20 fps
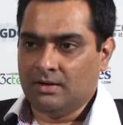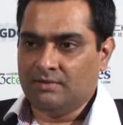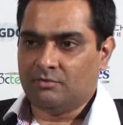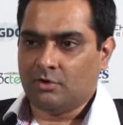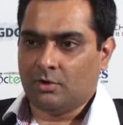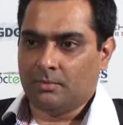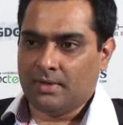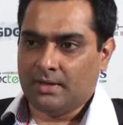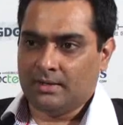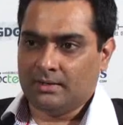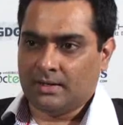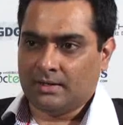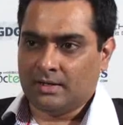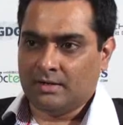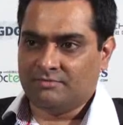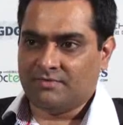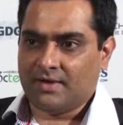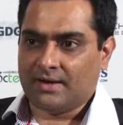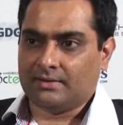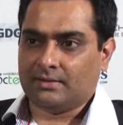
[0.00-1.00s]
learn from it, and
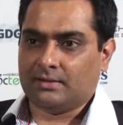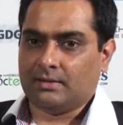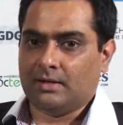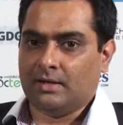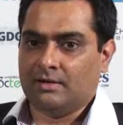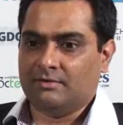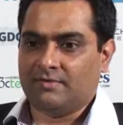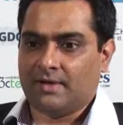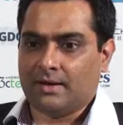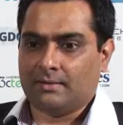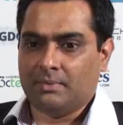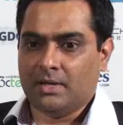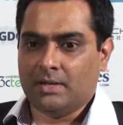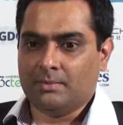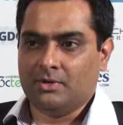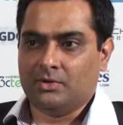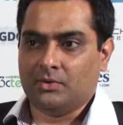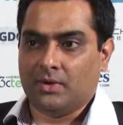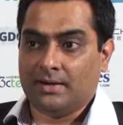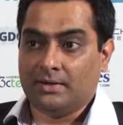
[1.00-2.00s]
in fact, be
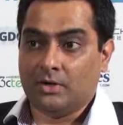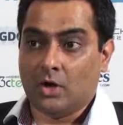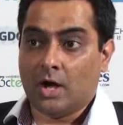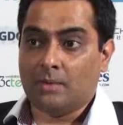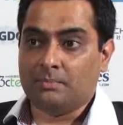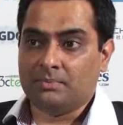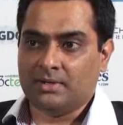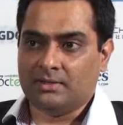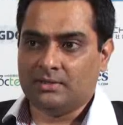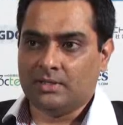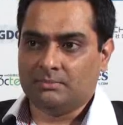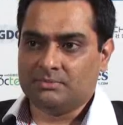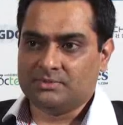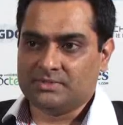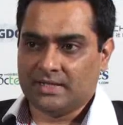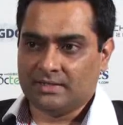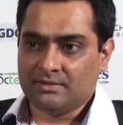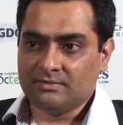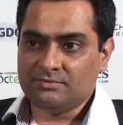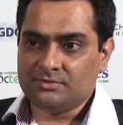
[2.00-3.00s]
able to adopt it
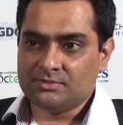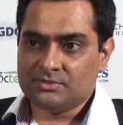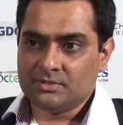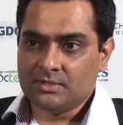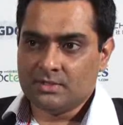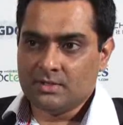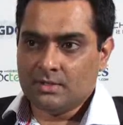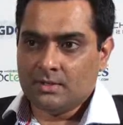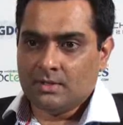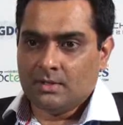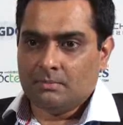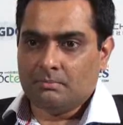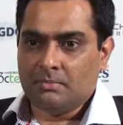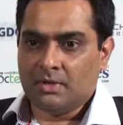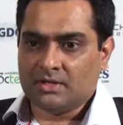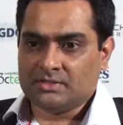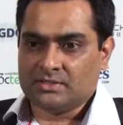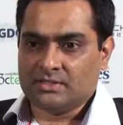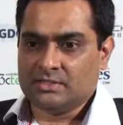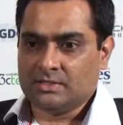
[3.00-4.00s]
themselves,
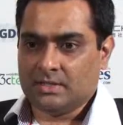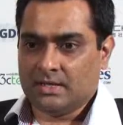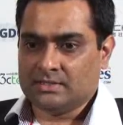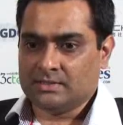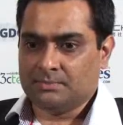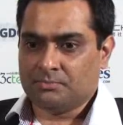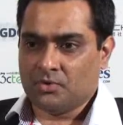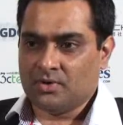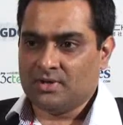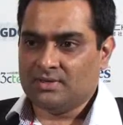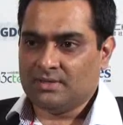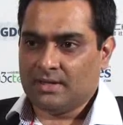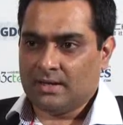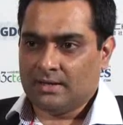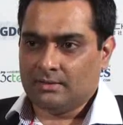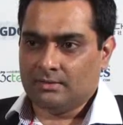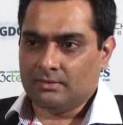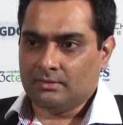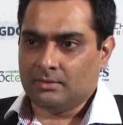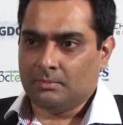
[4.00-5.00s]
because it's important
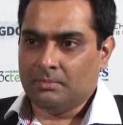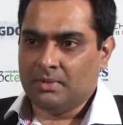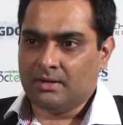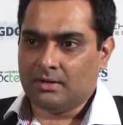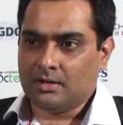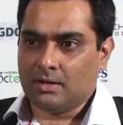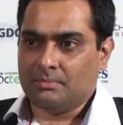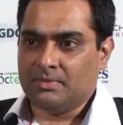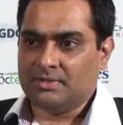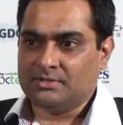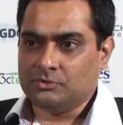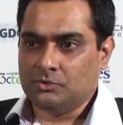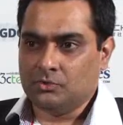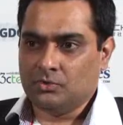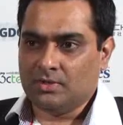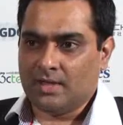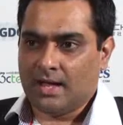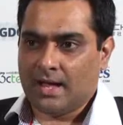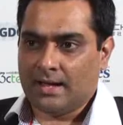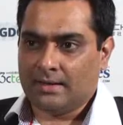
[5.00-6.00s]
that the bigger companies
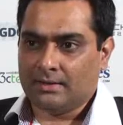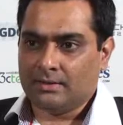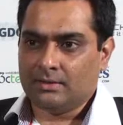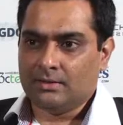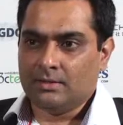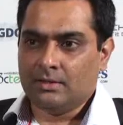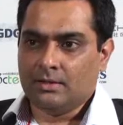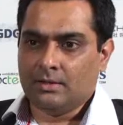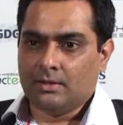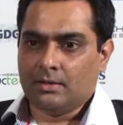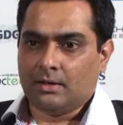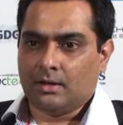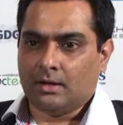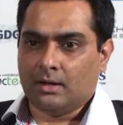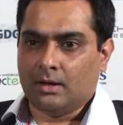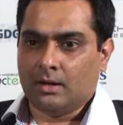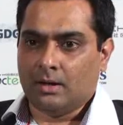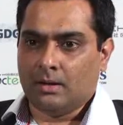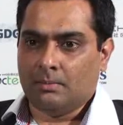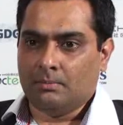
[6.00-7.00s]
do that
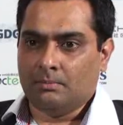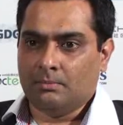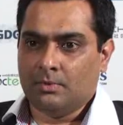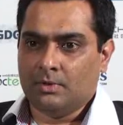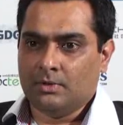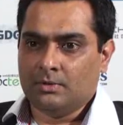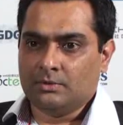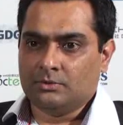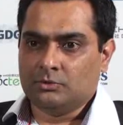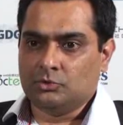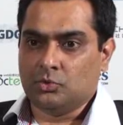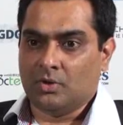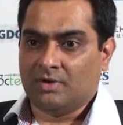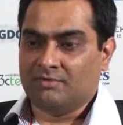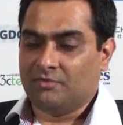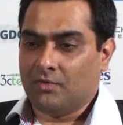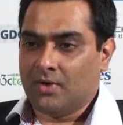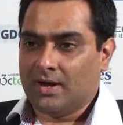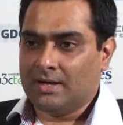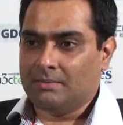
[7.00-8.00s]
to
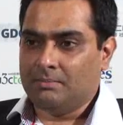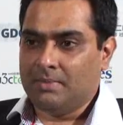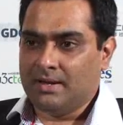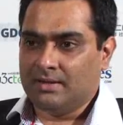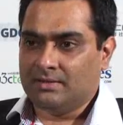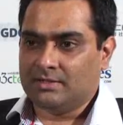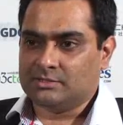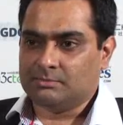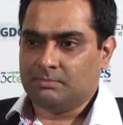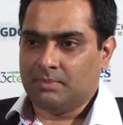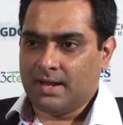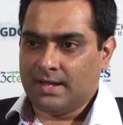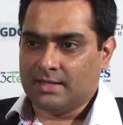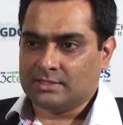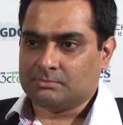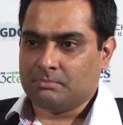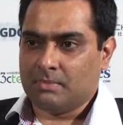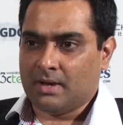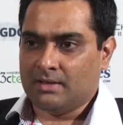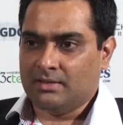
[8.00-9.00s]
avoid being
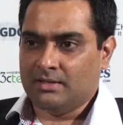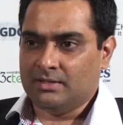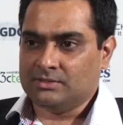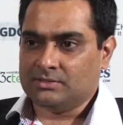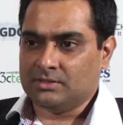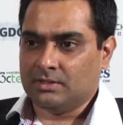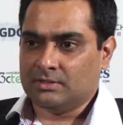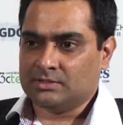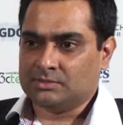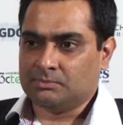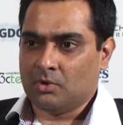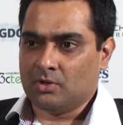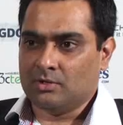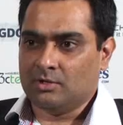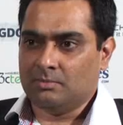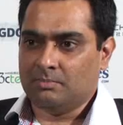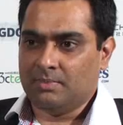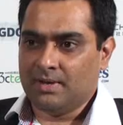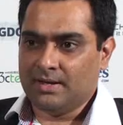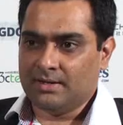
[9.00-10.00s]
displaced by these
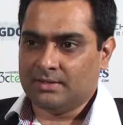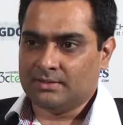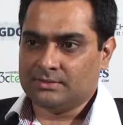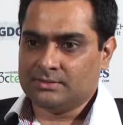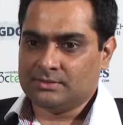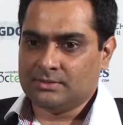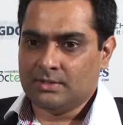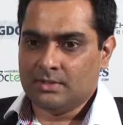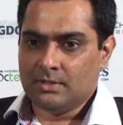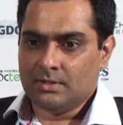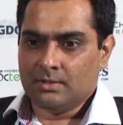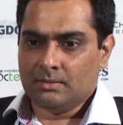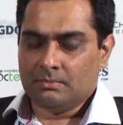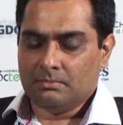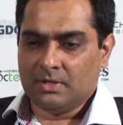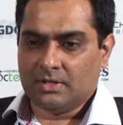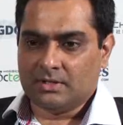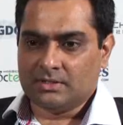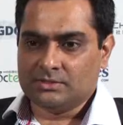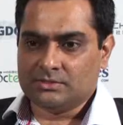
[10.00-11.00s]
smaller players,
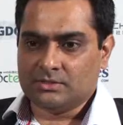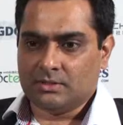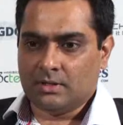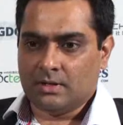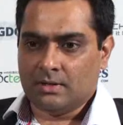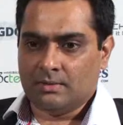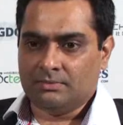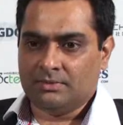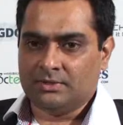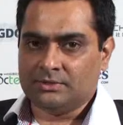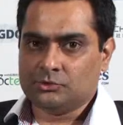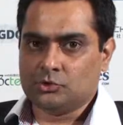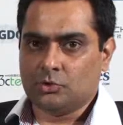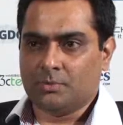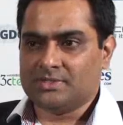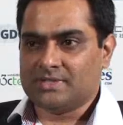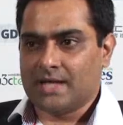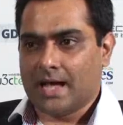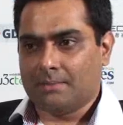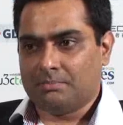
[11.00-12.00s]
because there's
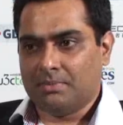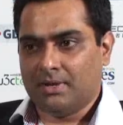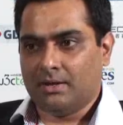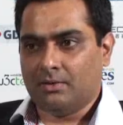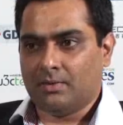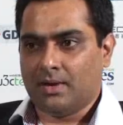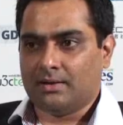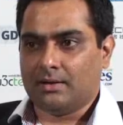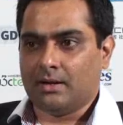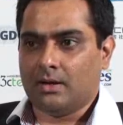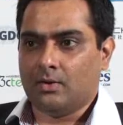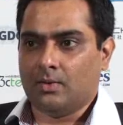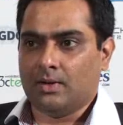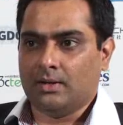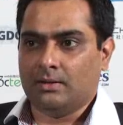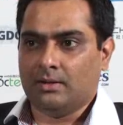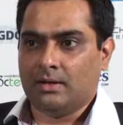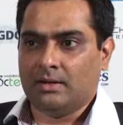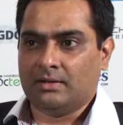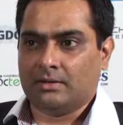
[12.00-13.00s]
so much happening right now
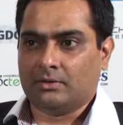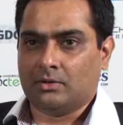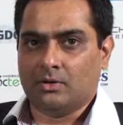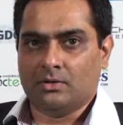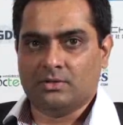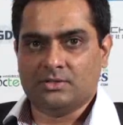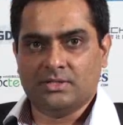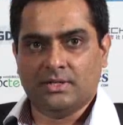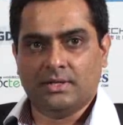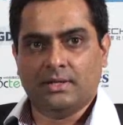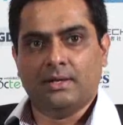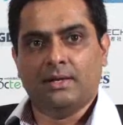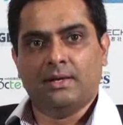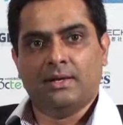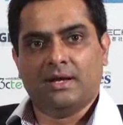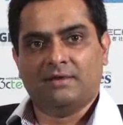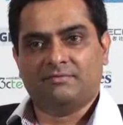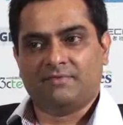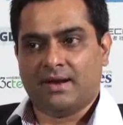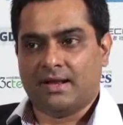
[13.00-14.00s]
in technology,
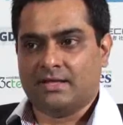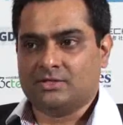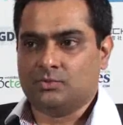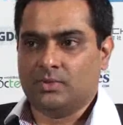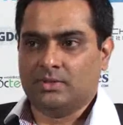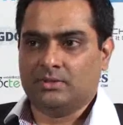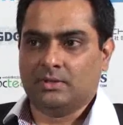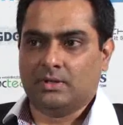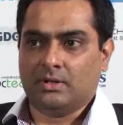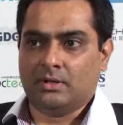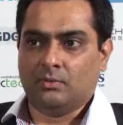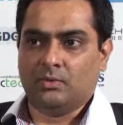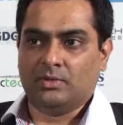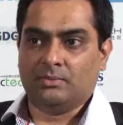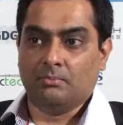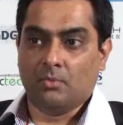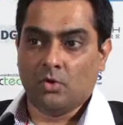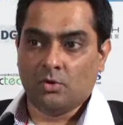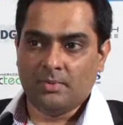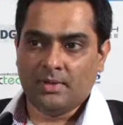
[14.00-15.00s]
in finance, with
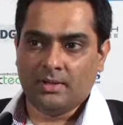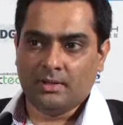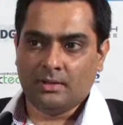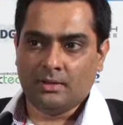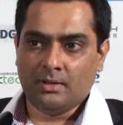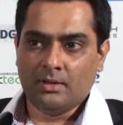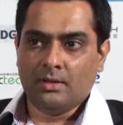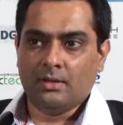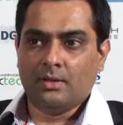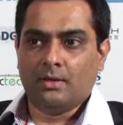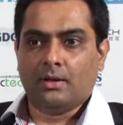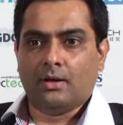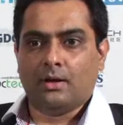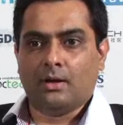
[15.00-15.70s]
mobile,